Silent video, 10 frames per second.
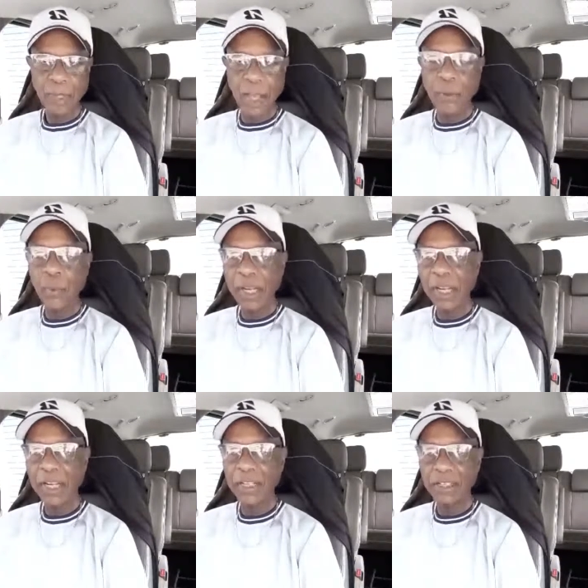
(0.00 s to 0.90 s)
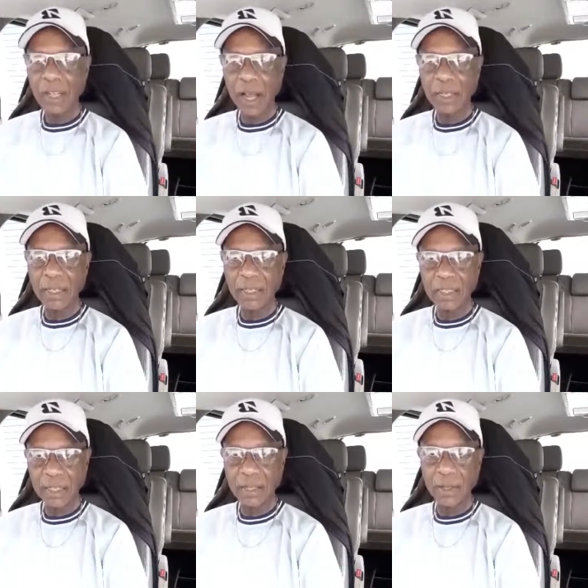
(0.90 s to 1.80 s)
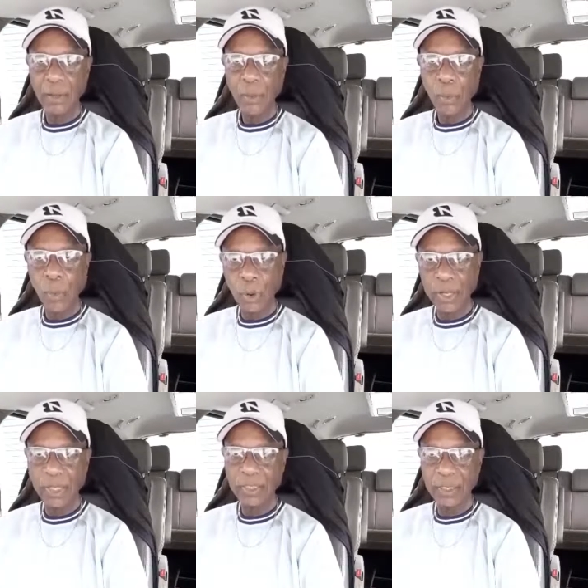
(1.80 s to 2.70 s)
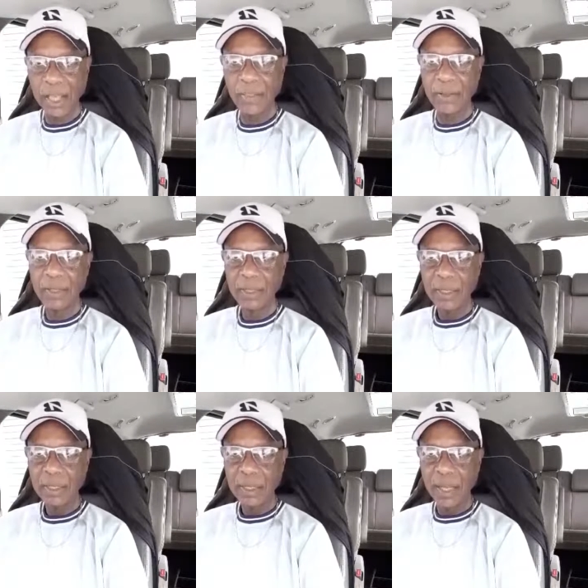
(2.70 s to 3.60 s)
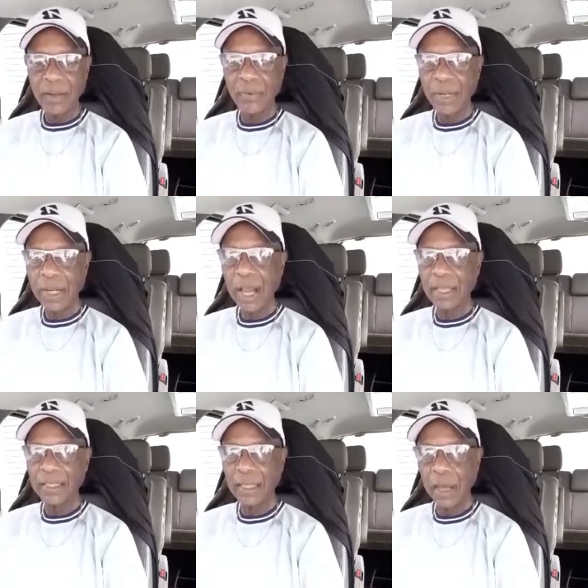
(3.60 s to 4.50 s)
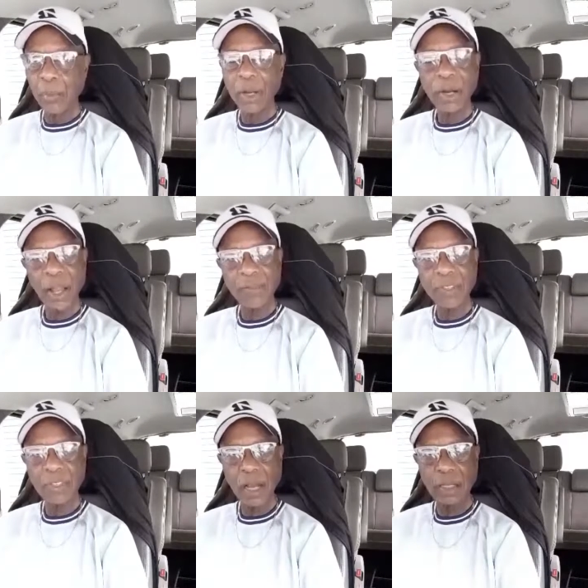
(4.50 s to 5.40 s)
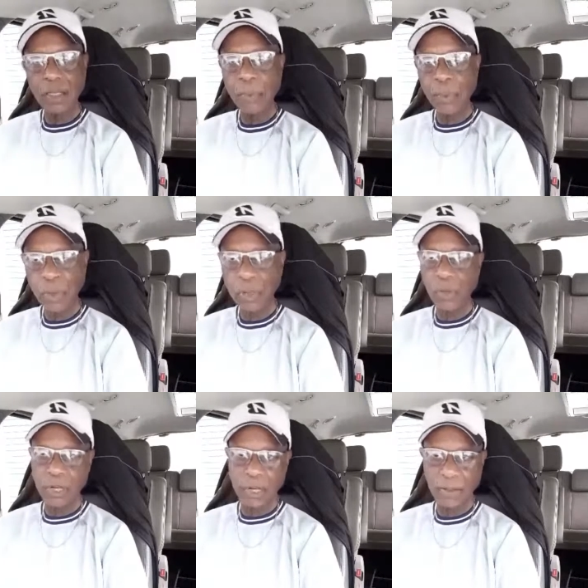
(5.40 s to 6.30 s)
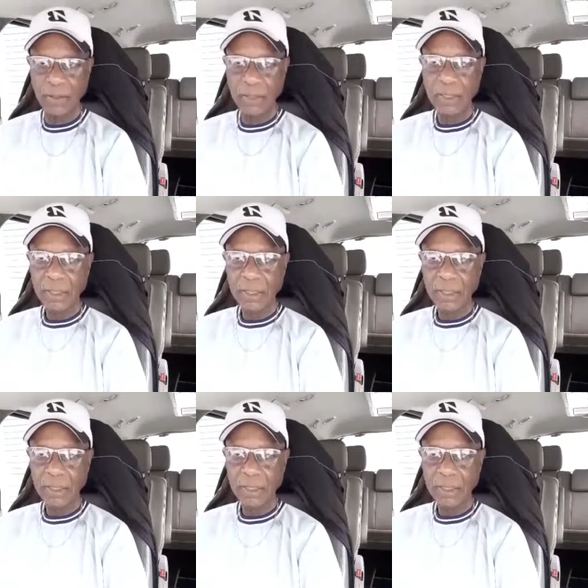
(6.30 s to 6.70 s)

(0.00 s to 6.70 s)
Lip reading: And we need to start considering working together and realizing that we're going to have to start supporting one another.